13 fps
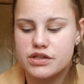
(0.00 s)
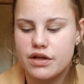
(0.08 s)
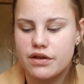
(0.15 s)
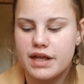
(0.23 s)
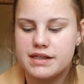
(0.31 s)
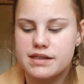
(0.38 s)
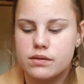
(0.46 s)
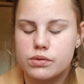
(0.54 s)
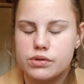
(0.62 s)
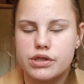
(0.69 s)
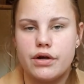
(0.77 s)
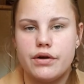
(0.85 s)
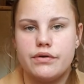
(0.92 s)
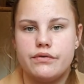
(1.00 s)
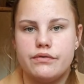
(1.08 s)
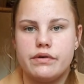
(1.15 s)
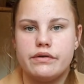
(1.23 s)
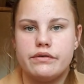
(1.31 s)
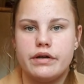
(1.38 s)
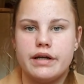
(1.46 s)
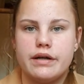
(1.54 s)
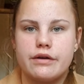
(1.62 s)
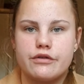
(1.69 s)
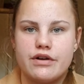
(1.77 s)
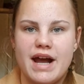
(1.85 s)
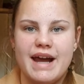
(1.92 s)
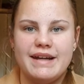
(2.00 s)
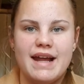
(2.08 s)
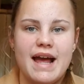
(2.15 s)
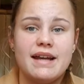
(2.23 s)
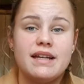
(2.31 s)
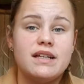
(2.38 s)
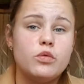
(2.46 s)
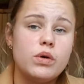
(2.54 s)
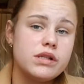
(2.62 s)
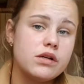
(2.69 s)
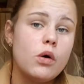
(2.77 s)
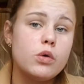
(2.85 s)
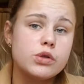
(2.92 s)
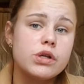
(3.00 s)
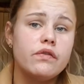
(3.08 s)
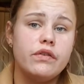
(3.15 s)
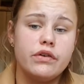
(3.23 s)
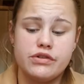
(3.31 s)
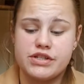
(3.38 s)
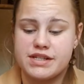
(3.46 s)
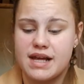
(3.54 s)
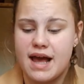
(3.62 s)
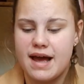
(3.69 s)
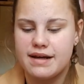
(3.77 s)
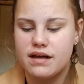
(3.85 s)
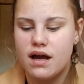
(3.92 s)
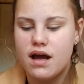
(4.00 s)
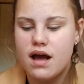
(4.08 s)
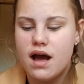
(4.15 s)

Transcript: So that's also very great, and it was also very sad.